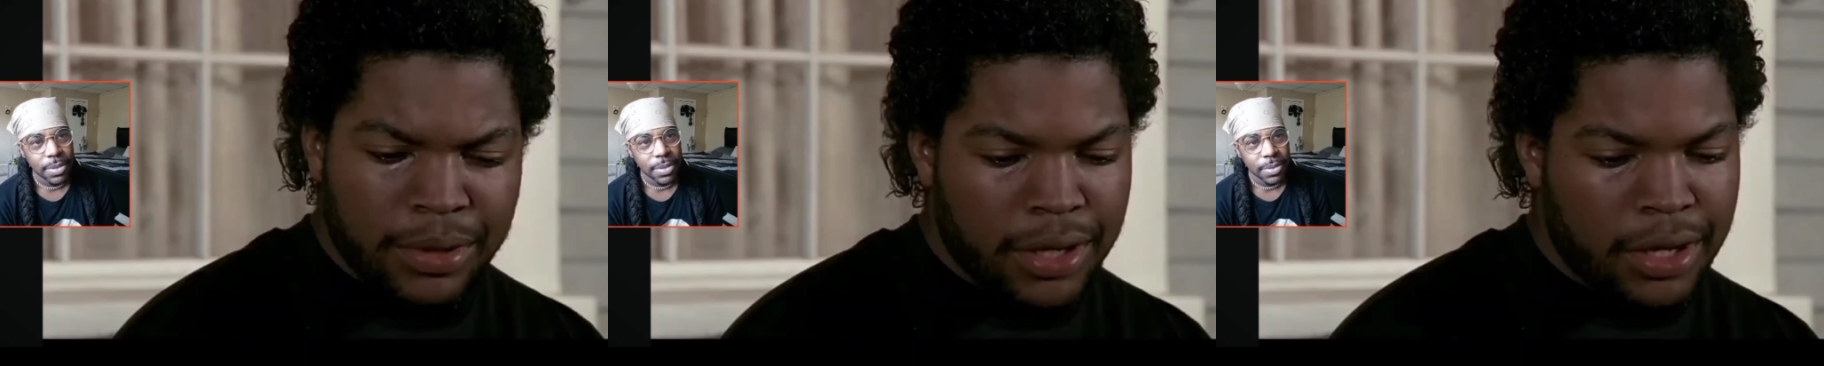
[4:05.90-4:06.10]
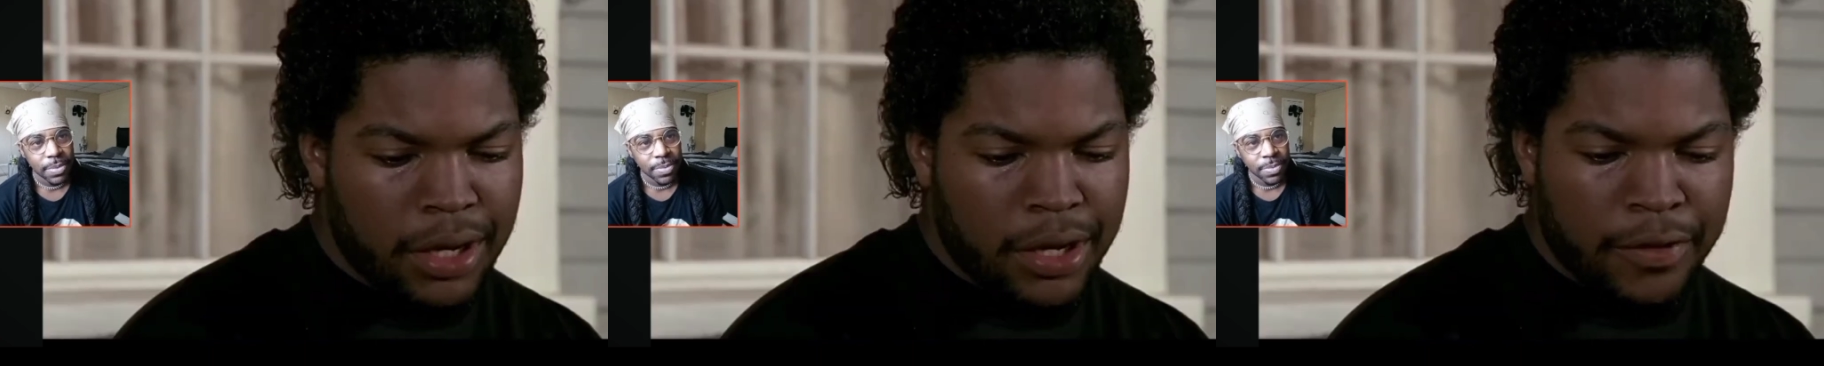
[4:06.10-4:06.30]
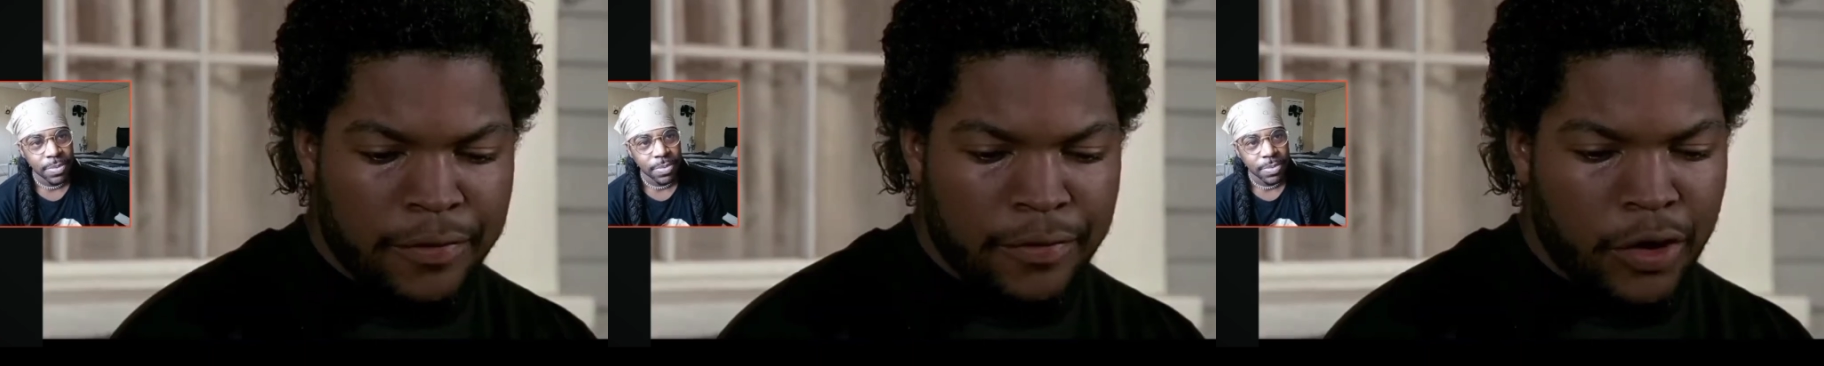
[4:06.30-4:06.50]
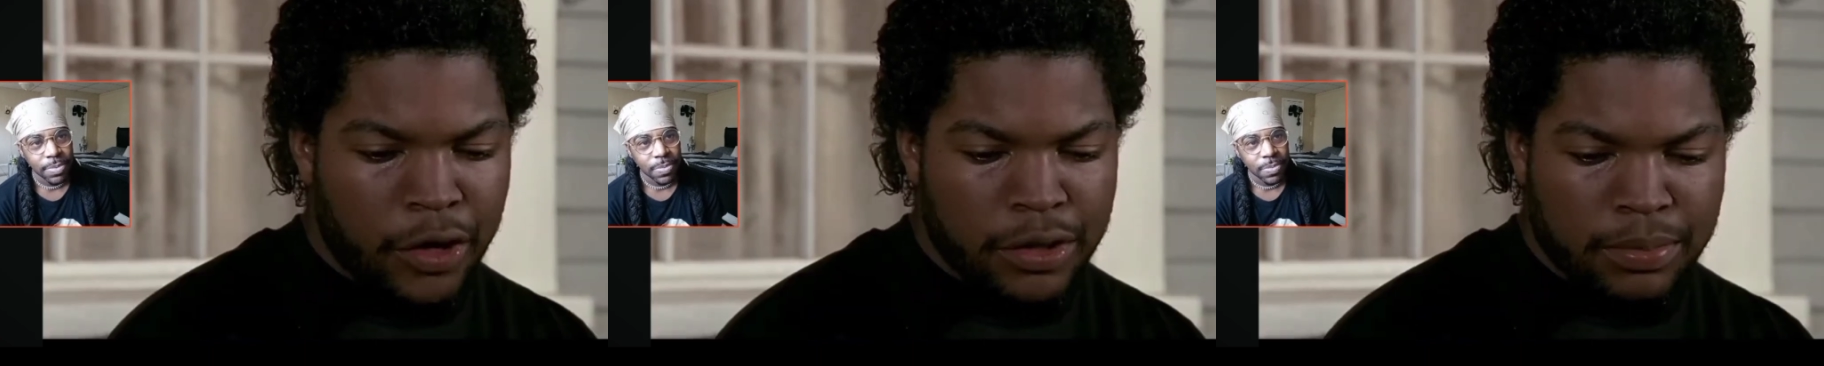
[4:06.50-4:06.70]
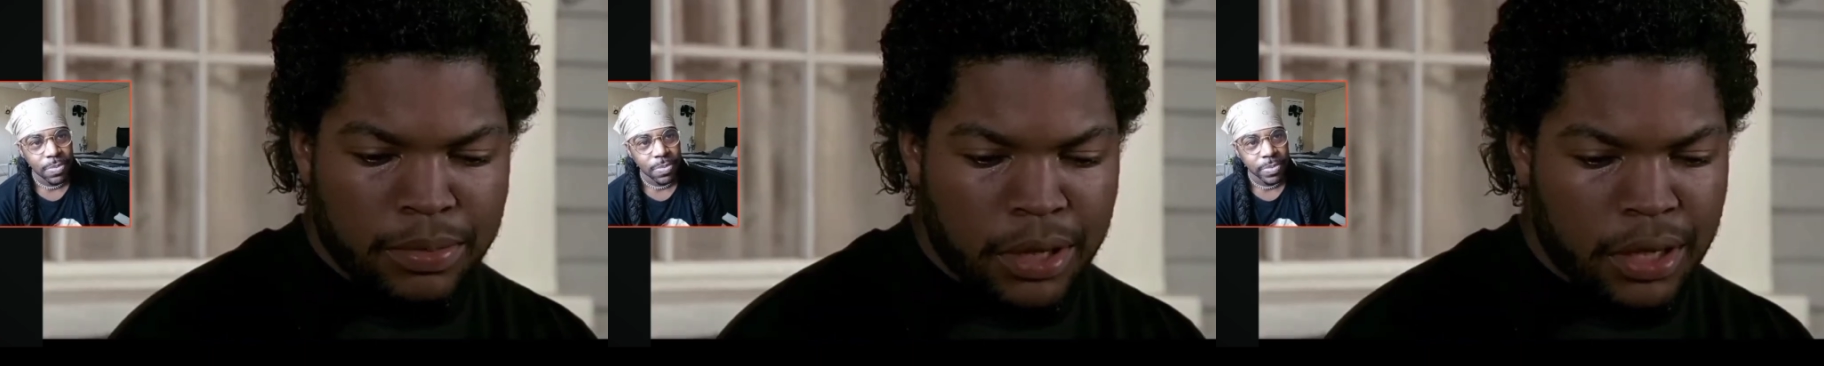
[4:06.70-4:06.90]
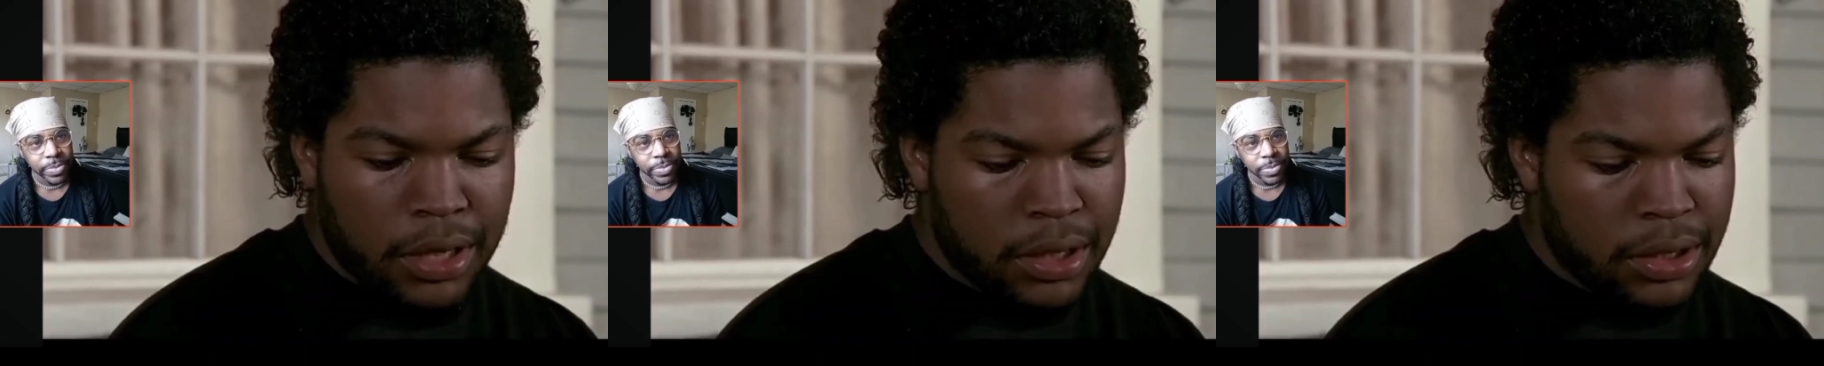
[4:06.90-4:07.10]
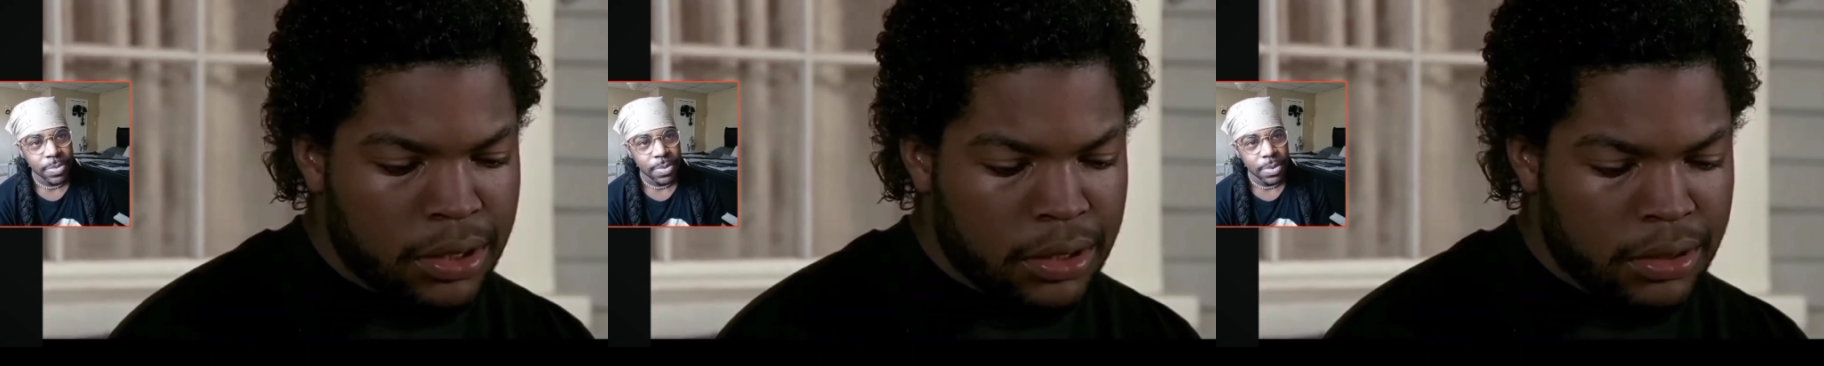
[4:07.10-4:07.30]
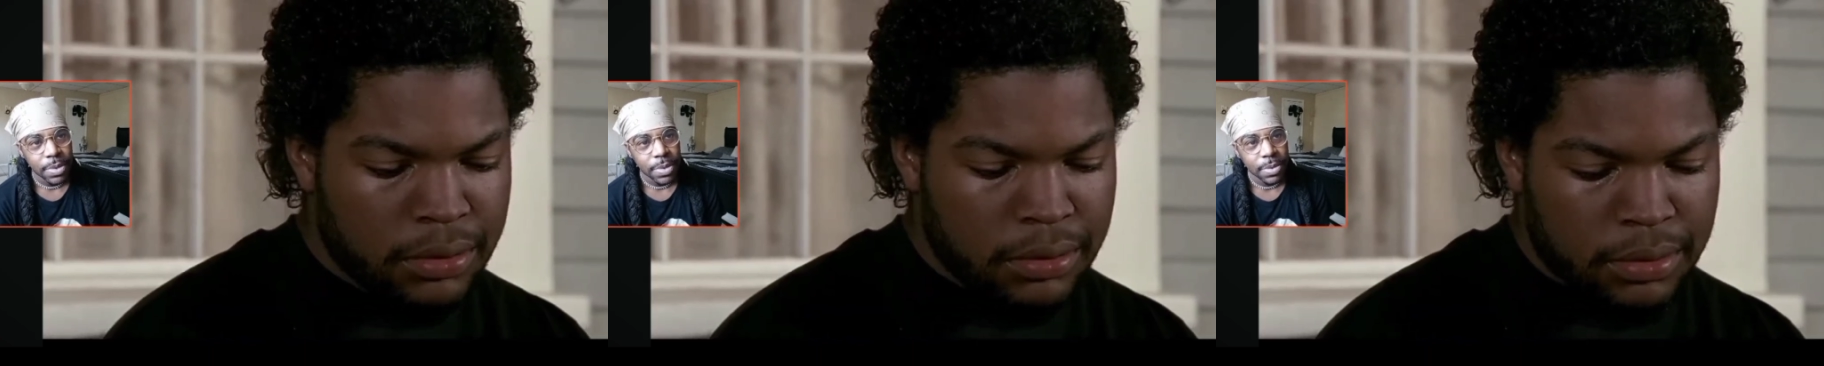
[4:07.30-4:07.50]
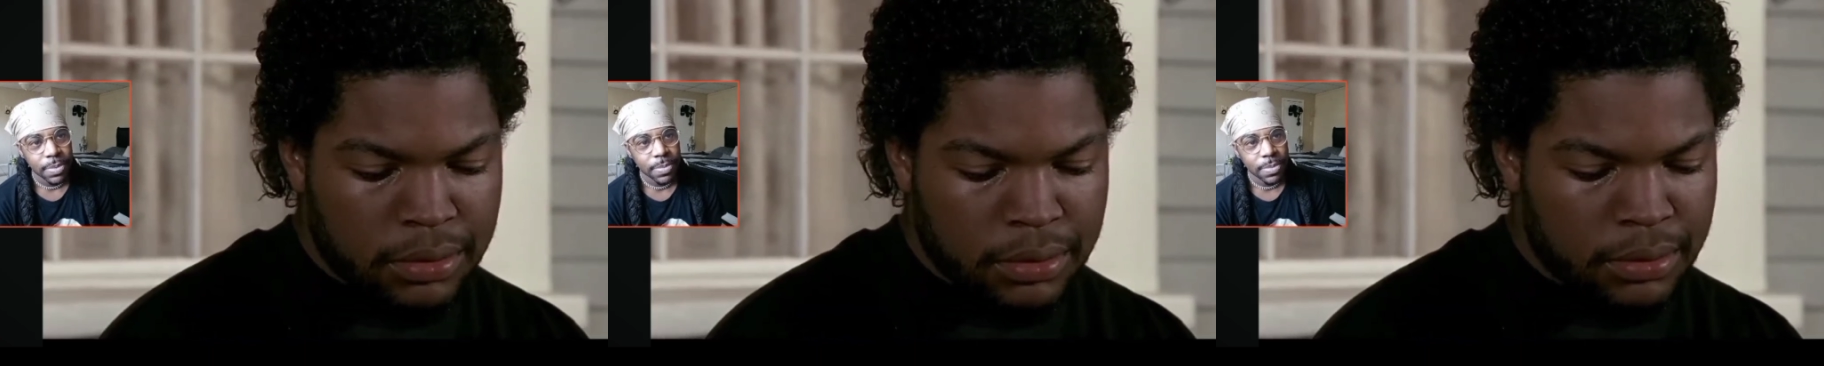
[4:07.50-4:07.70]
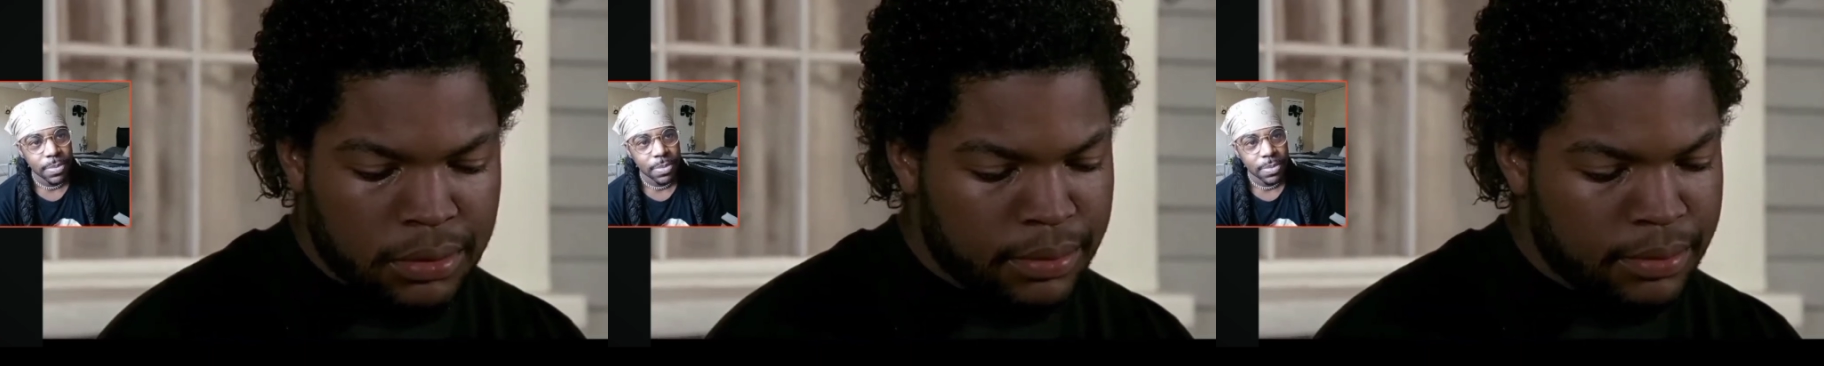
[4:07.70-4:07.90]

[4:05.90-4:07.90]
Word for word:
Speaker 1: over and talks to Tre. He tells him he